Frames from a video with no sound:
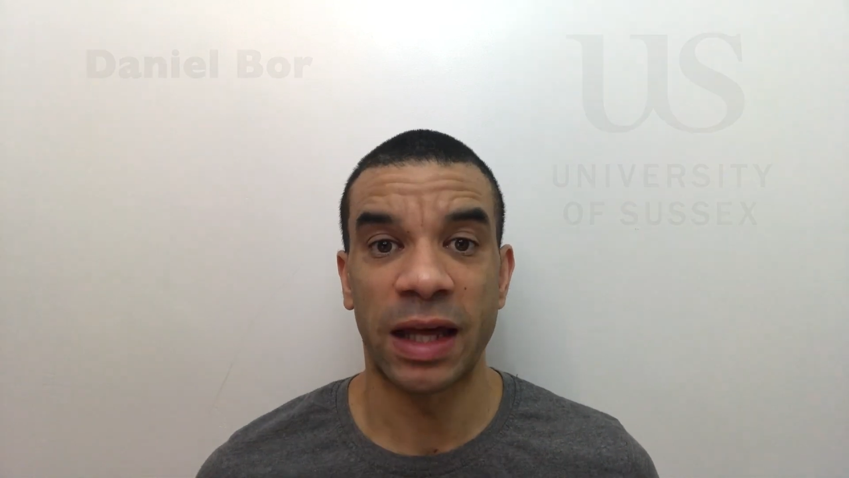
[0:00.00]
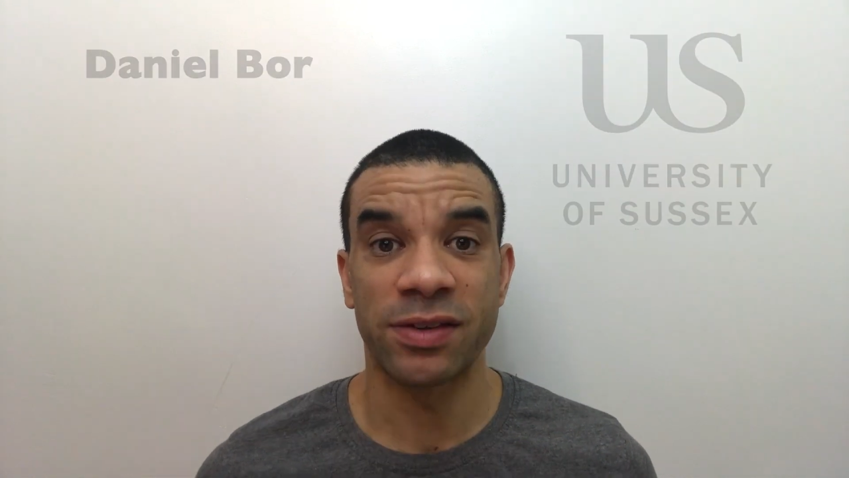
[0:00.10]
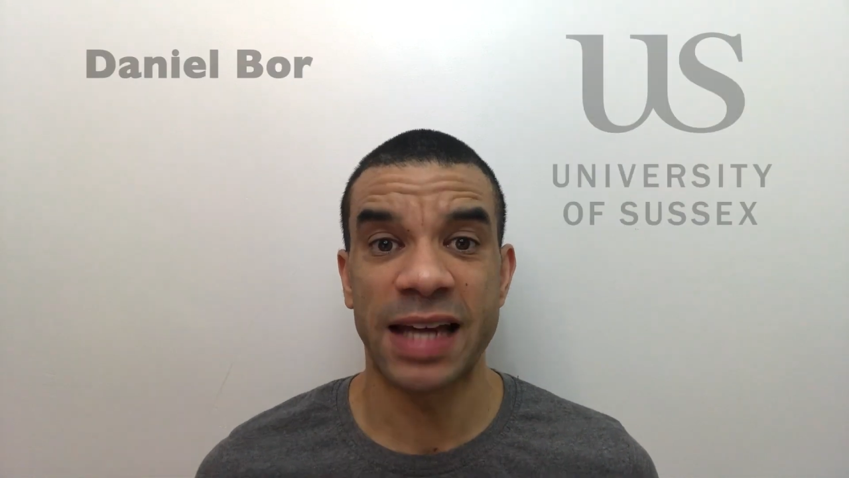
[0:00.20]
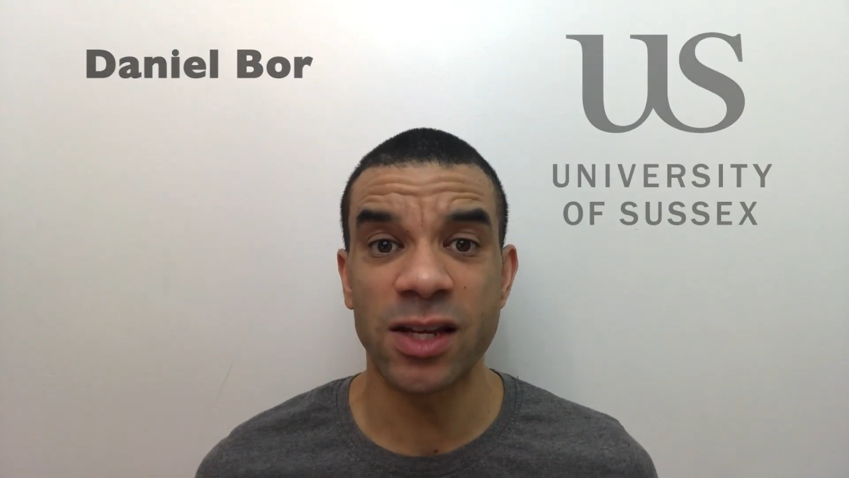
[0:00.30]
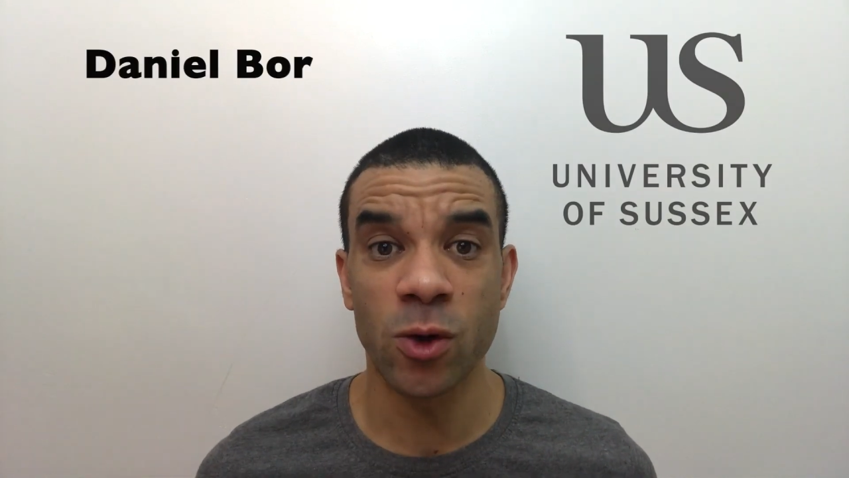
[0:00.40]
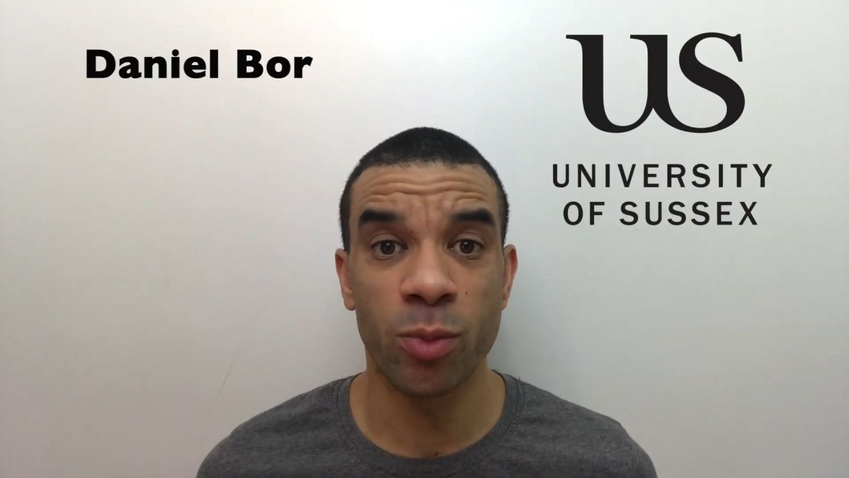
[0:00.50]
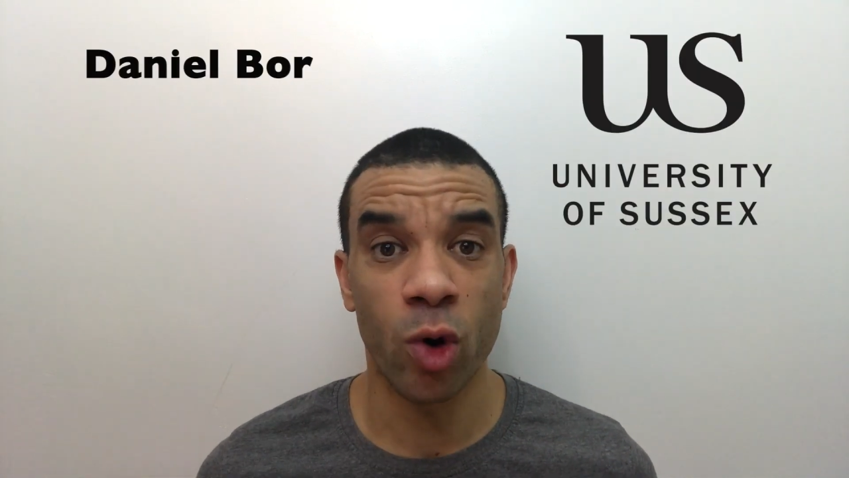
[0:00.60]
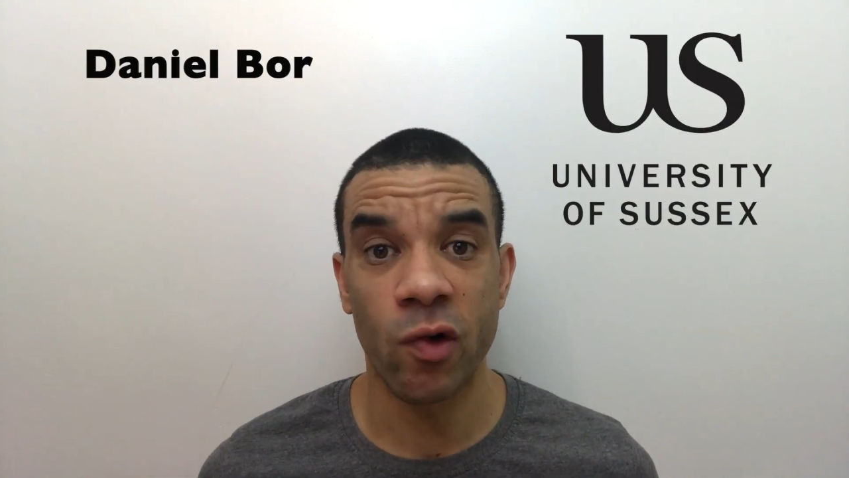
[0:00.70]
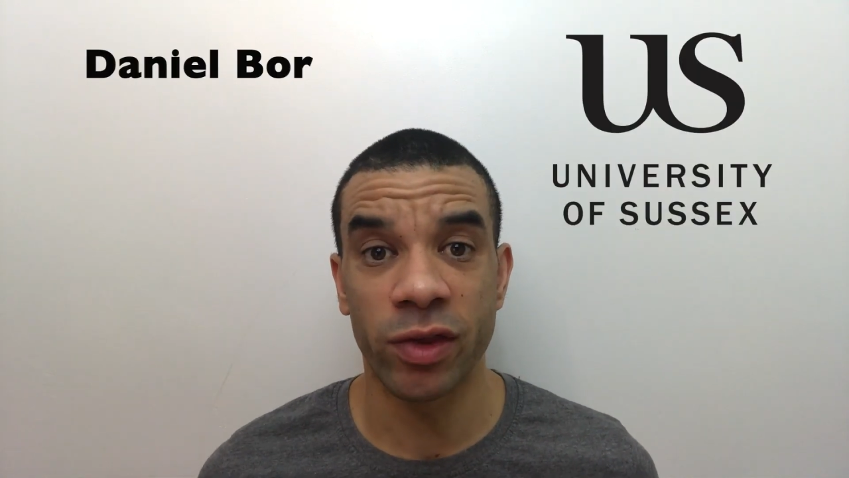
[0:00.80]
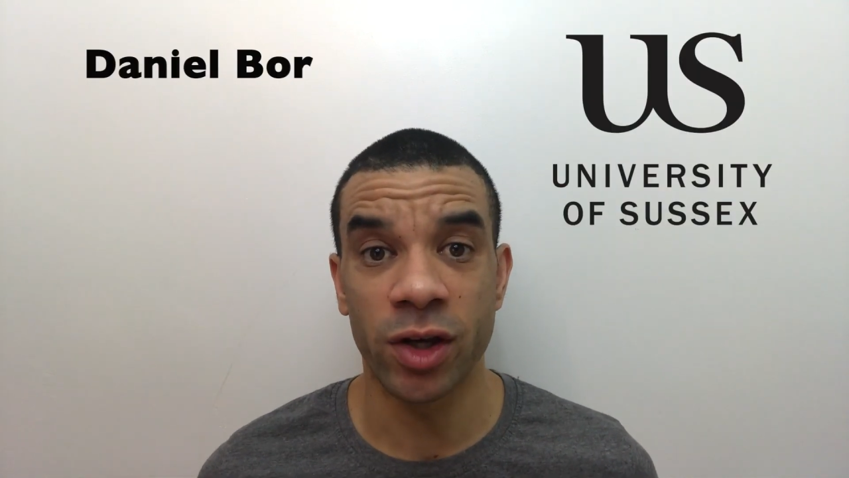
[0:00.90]
Now, Daniel
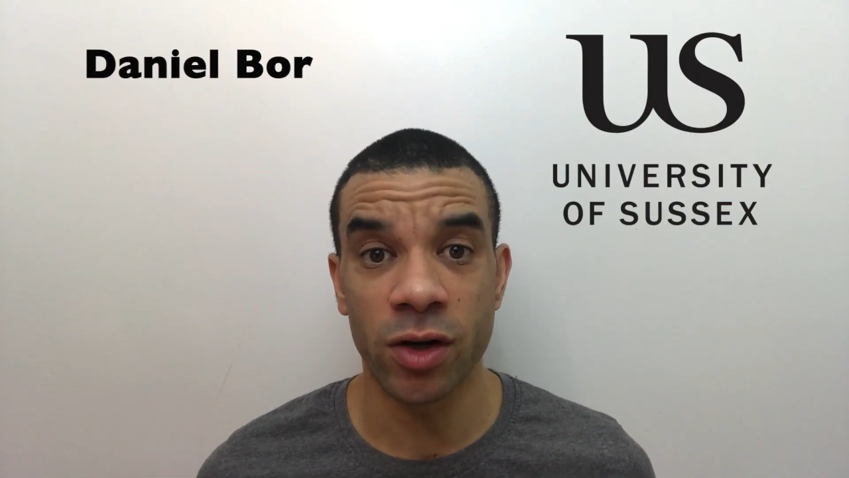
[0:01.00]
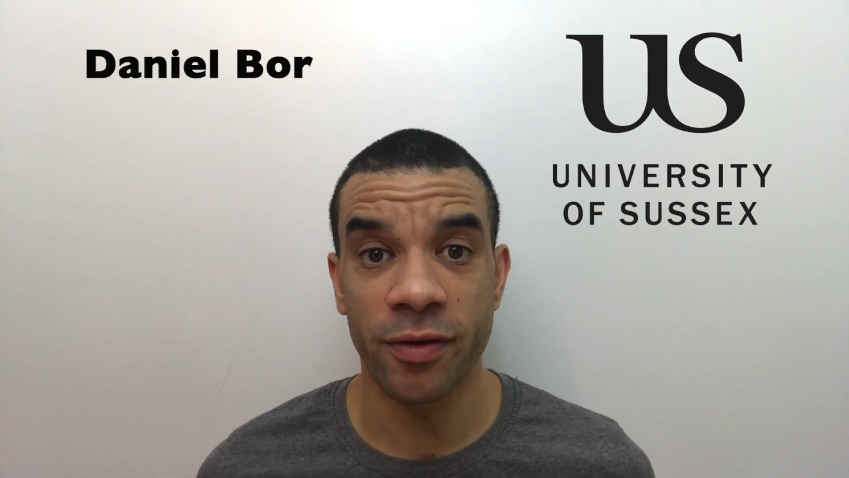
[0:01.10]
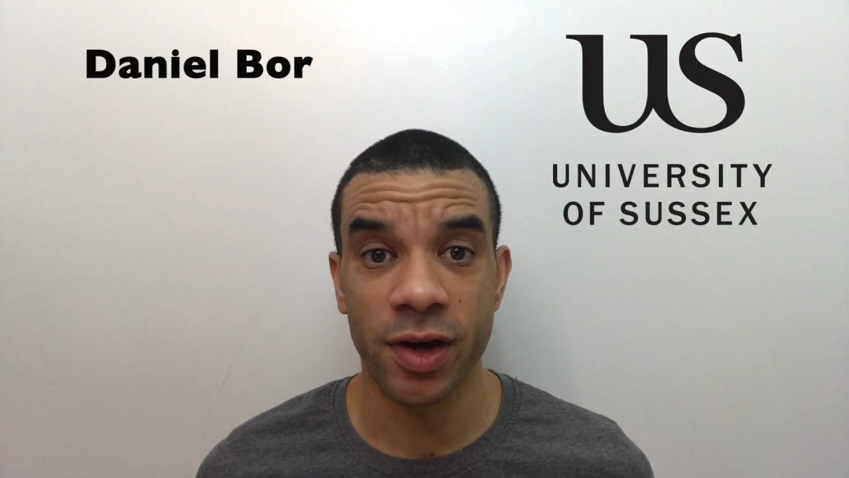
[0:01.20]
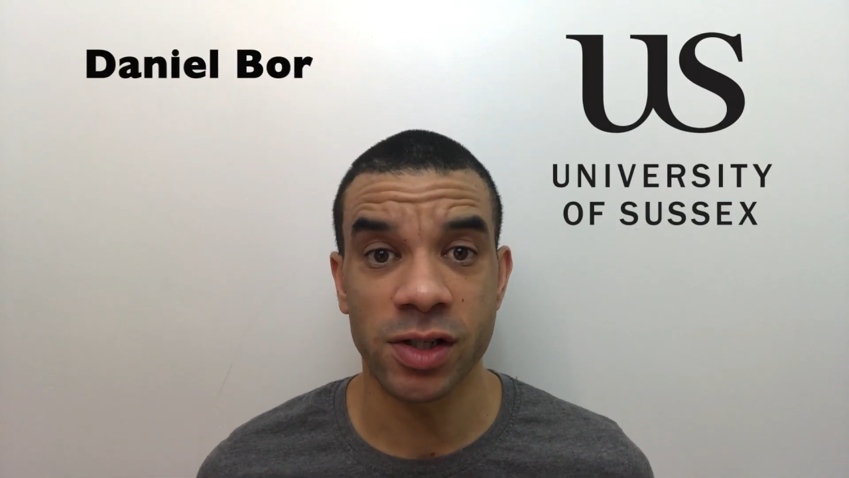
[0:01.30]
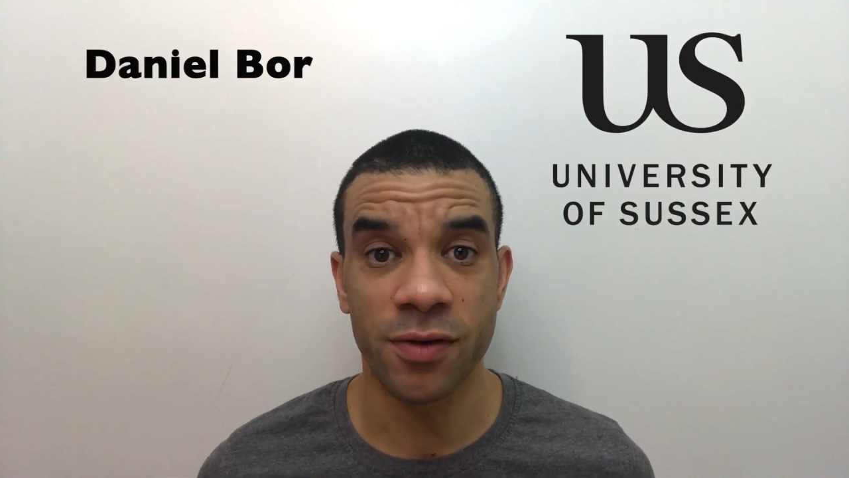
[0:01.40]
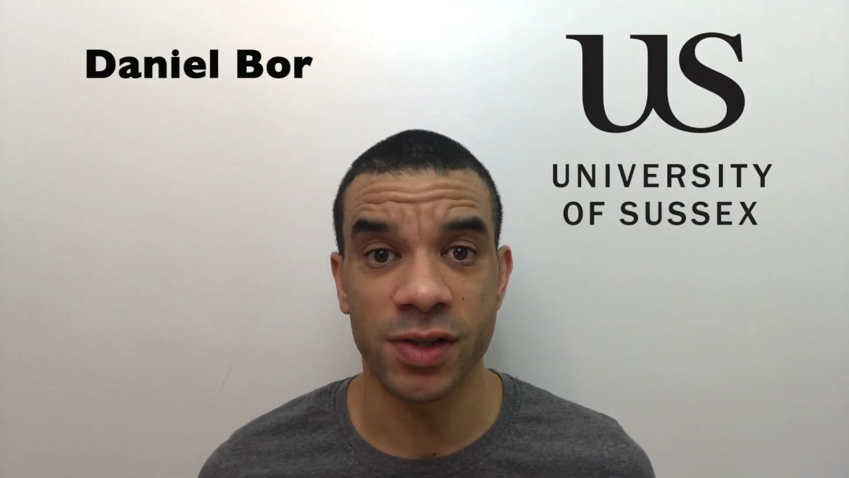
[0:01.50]
Bor at the University